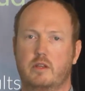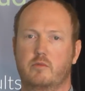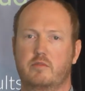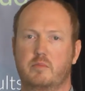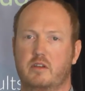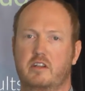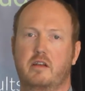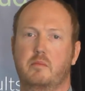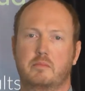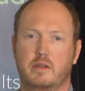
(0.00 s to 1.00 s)
we've buggered it
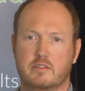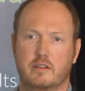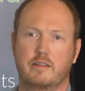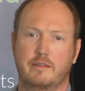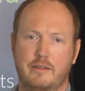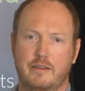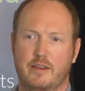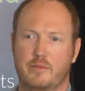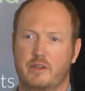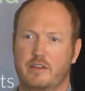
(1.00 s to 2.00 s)
up, basically.
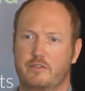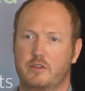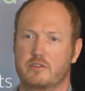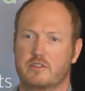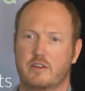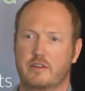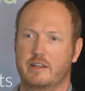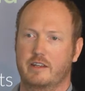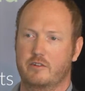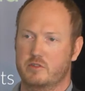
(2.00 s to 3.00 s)
If users start
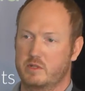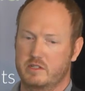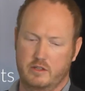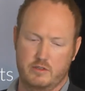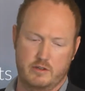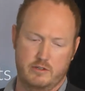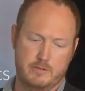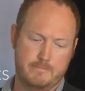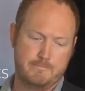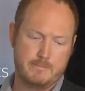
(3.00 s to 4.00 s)
getting errors, we see those
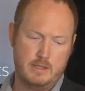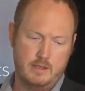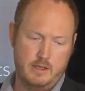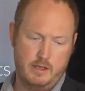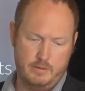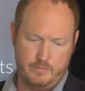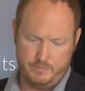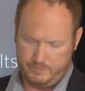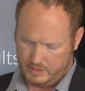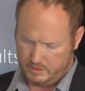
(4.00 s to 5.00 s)
errors.
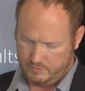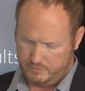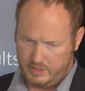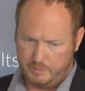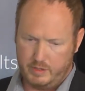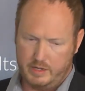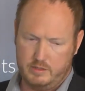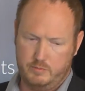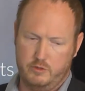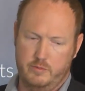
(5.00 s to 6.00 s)
Red-black
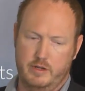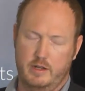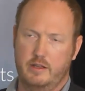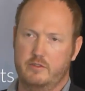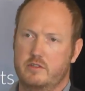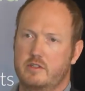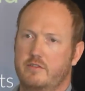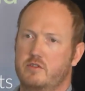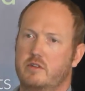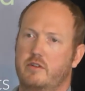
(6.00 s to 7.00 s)
deployment allows us to
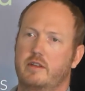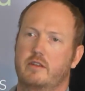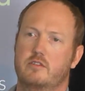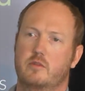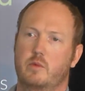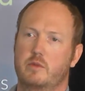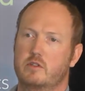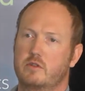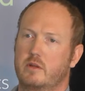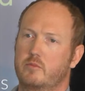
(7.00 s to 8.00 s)
have zero downtime when we
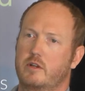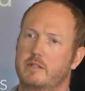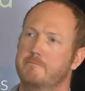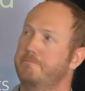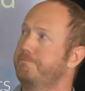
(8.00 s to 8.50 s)
do an upgrade.